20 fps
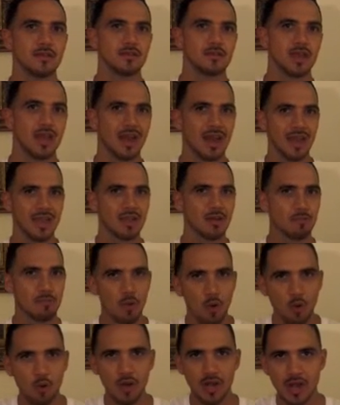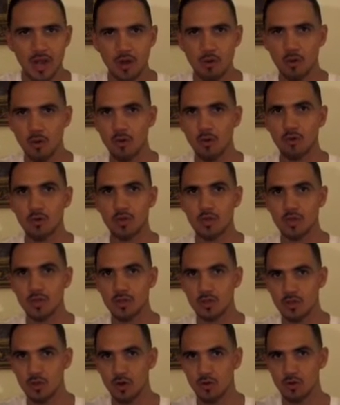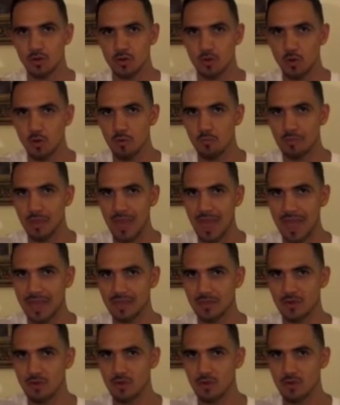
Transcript: Kind of like a bow and arrow. You know, you're going back.